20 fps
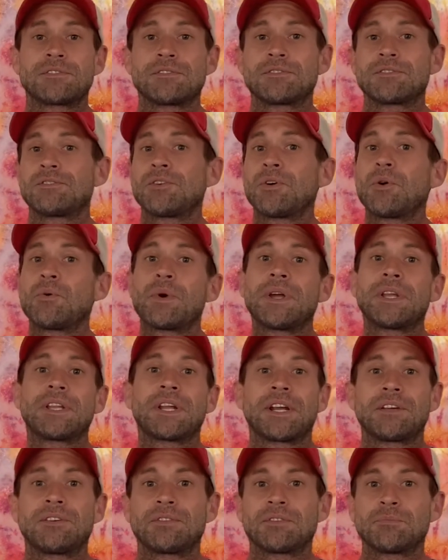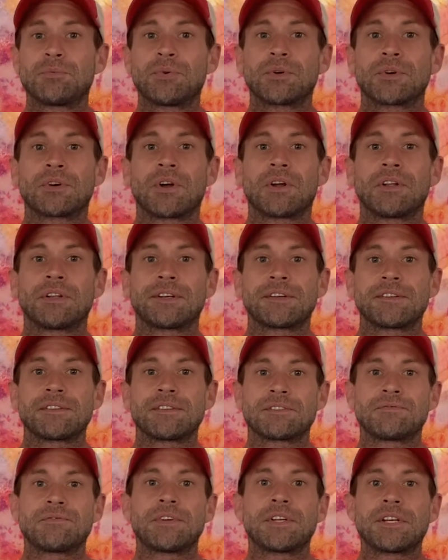There's no way that I could have put it all into
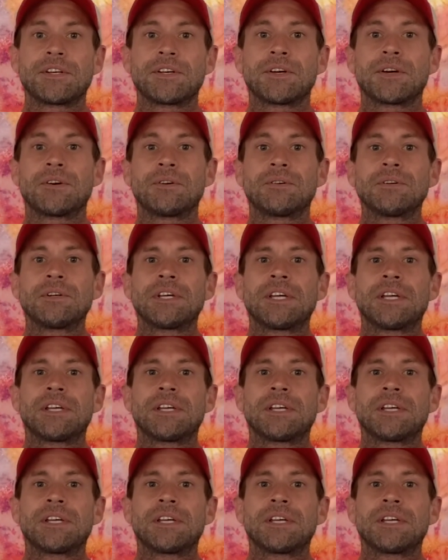this video.